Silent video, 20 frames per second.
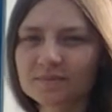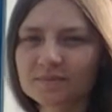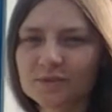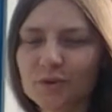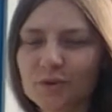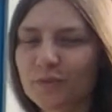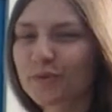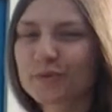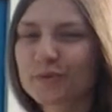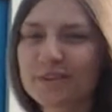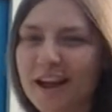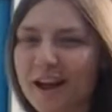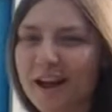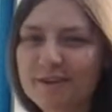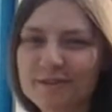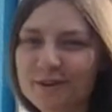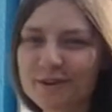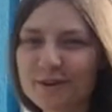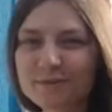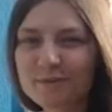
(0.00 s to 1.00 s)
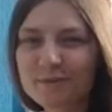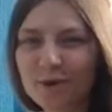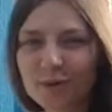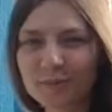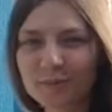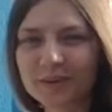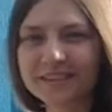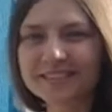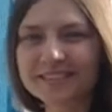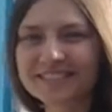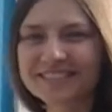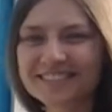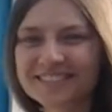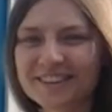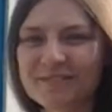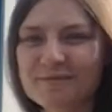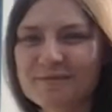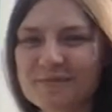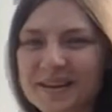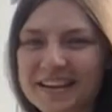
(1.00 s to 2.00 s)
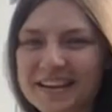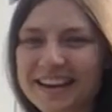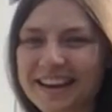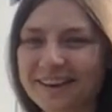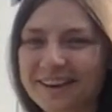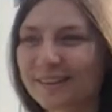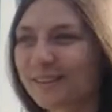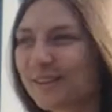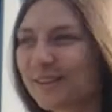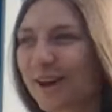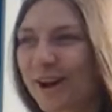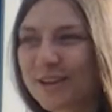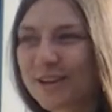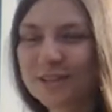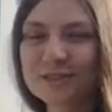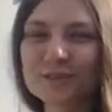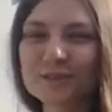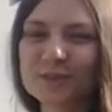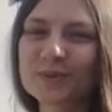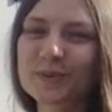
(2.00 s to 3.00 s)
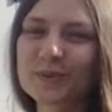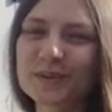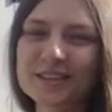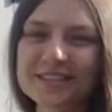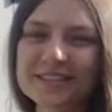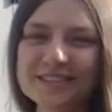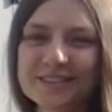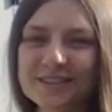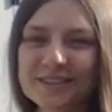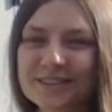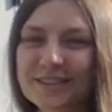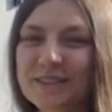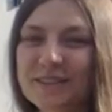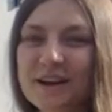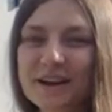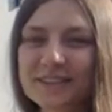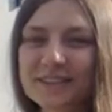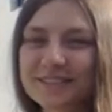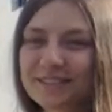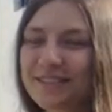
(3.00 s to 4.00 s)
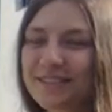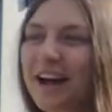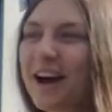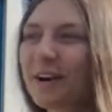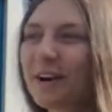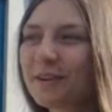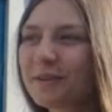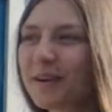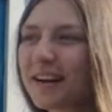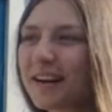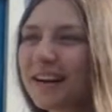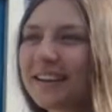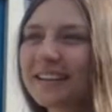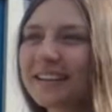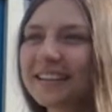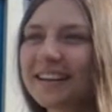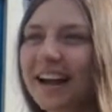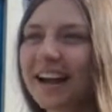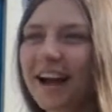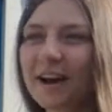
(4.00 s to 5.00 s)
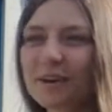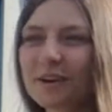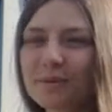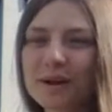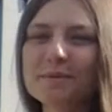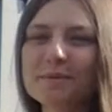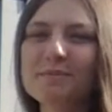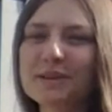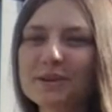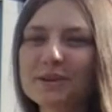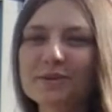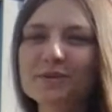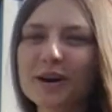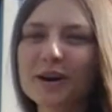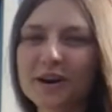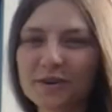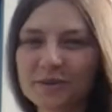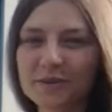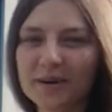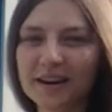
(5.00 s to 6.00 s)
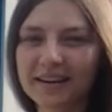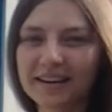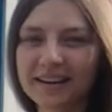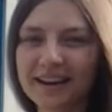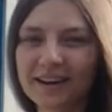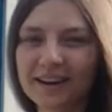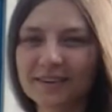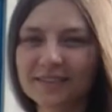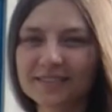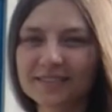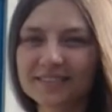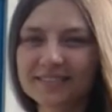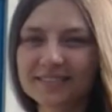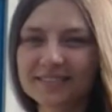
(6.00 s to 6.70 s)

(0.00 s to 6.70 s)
So if there's ever a moment of being at a loss for words or a loss of how do I be a friend right now?